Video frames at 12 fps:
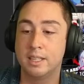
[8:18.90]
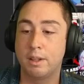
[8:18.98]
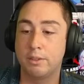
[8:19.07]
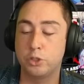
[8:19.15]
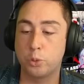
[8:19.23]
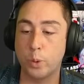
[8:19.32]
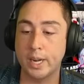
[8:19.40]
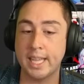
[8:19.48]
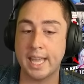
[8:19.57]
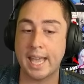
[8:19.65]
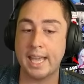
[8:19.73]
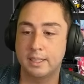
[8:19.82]

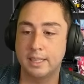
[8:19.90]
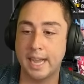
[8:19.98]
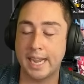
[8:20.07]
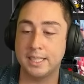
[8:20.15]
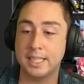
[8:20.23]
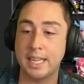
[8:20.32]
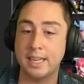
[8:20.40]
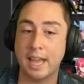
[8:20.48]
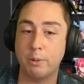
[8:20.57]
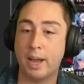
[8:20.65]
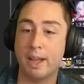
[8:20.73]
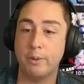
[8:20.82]
28, 19.
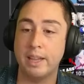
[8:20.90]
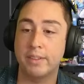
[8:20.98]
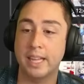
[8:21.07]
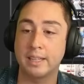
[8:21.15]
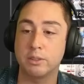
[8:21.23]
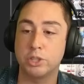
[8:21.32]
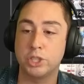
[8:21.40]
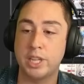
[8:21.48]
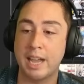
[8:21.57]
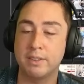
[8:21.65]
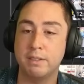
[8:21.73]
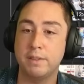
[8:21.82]
We have like
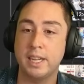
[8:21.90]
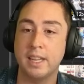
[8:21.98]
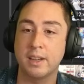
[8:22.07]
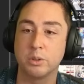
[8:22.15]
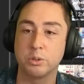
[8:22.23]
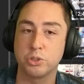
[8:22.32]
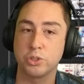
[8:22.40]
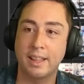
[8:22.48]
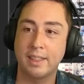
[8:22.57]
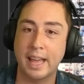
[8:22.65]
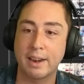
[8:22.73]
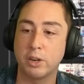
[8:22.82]
7 videos
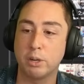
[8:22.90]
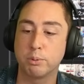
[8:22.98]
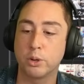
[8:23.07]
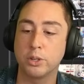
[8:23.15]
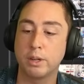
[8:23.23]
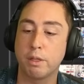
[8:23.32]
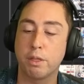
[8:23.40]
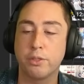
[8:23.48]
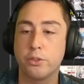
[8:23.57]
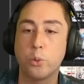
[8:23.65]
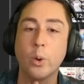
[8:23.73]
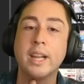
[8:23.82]
that have all broken
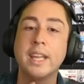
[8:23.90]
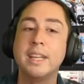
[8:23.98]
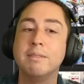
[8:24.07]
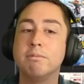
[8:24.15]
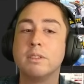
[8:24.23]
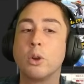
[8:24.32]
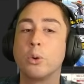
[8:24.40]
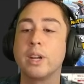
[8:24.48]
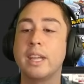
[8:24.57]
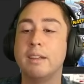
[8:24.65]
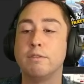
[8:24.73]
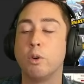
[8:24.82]
20,
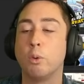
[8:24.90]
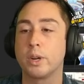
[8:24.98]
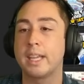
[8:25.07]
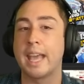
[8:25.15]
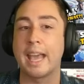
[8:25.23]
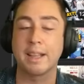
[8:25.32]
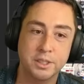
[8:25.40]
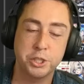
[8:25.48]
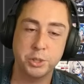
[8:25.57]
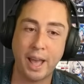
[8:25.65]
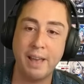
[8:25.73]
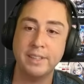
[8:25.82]
30, 40K.
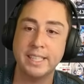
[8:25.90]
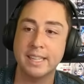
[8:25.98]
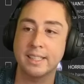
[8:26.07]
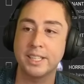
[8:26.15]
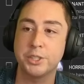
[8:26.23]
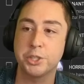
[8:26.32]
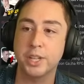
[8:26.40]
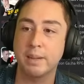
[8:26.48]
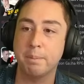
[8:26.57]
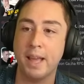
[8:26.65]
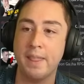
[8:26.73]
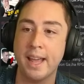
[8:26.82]
So evidently, just
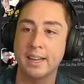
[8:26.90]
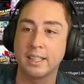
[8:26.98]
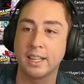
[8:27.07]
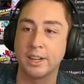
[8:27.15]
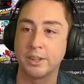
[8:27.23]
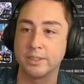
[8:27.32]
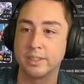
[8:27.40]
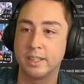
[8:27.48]
like by that alone,